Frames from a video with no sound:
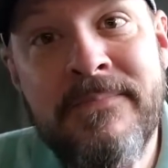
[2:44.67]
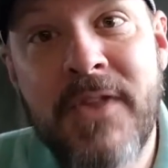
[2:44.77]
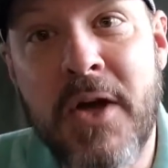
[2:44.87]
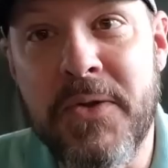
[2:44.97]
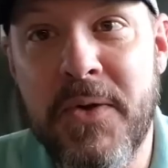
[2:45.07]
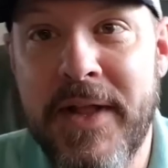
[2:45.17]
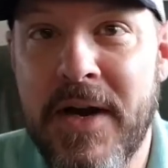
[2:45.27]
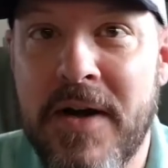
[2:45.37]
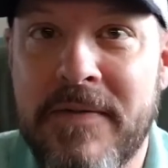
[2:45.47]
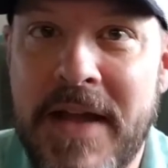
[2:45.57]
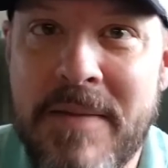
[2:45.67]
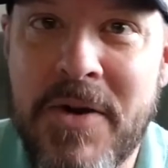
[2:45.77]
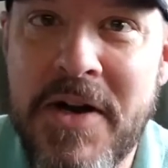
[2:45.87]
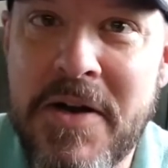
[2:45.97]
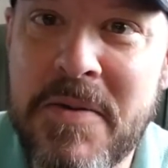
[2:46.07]
I'll do that off
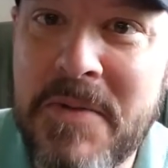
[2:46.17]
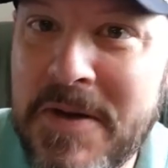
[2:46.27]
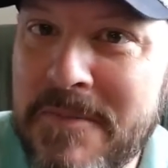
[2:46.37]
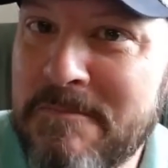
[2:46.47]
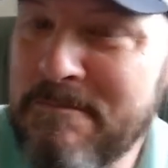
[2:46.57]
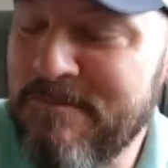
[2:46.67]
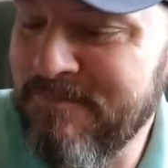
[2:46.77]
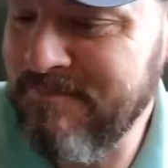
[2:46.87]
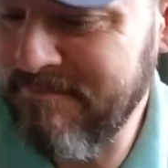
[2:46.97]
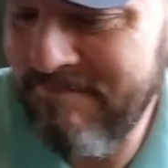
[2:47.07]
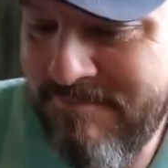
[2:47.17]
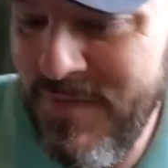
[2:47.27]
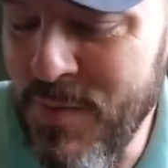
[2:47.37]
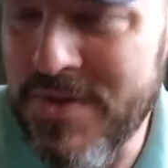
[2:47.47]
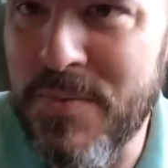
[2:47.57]
camera here in a minute
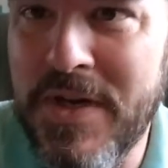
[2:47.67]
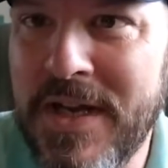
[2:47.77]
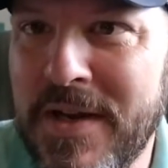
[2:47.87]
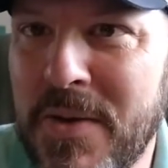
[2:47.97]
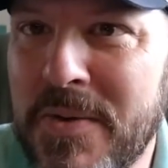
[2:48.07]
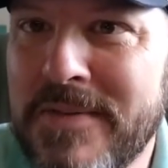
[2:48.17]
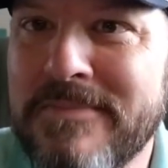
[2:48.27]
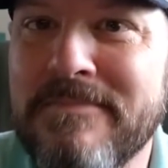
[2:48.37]
once we get going.